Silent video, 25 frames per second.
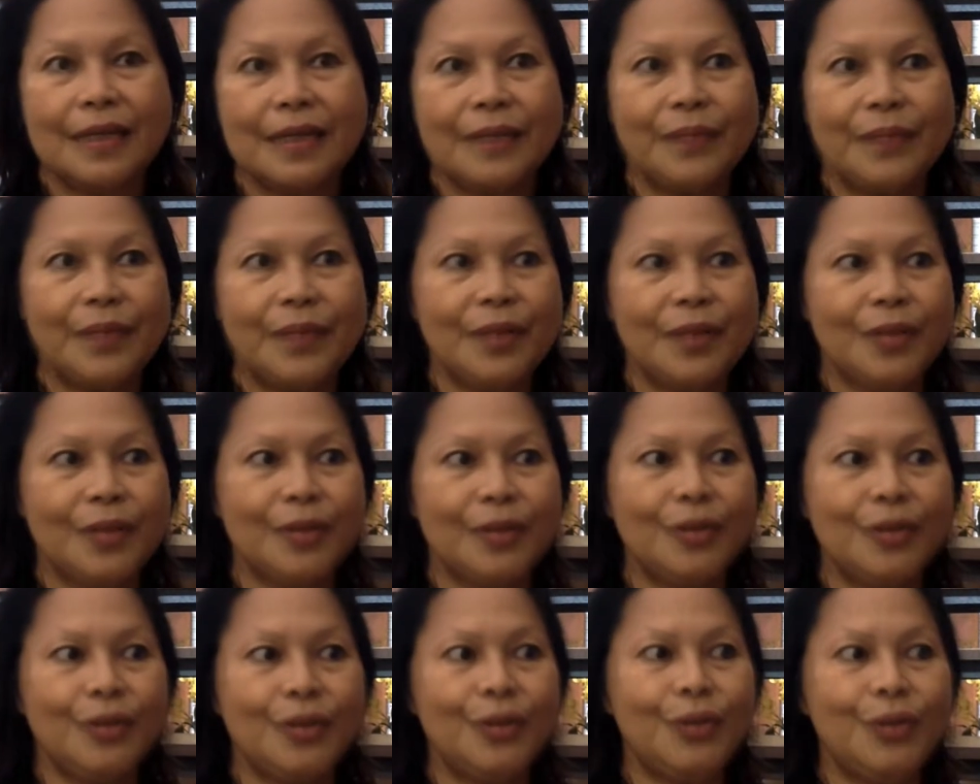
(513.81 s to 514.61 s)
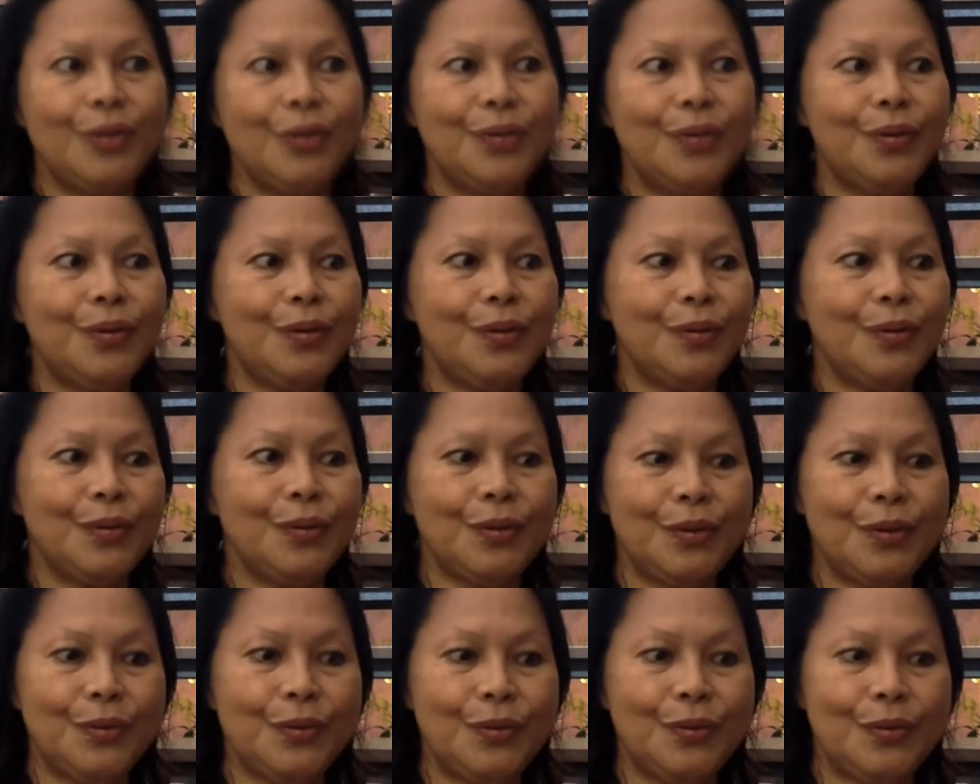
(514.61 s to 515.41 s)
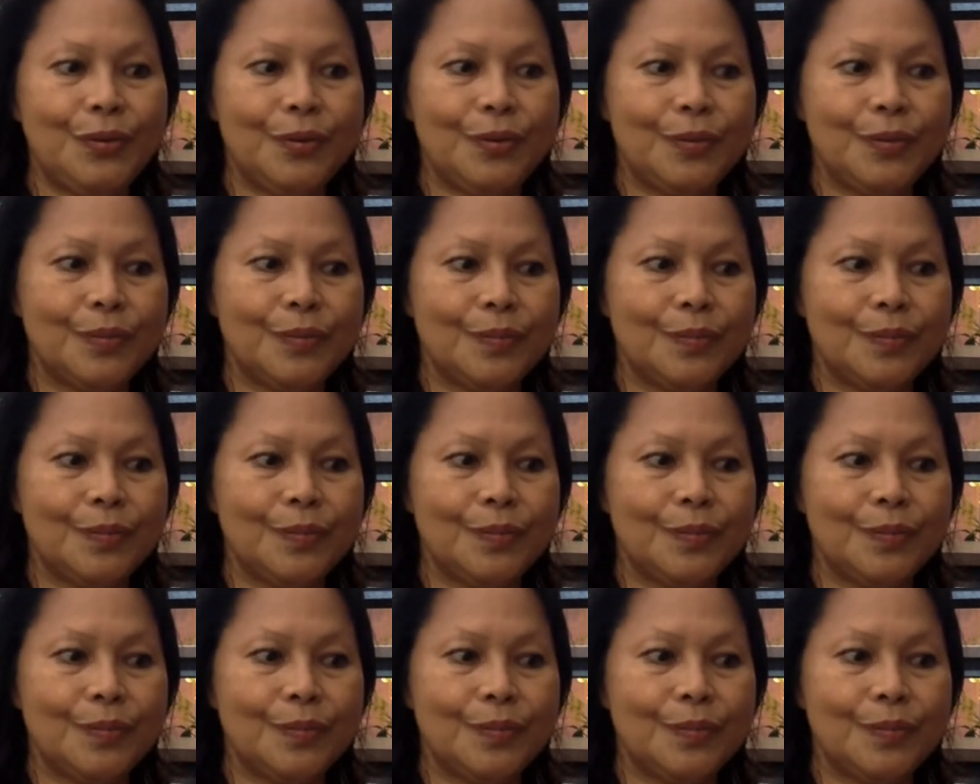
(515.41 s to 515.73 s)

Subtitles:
because you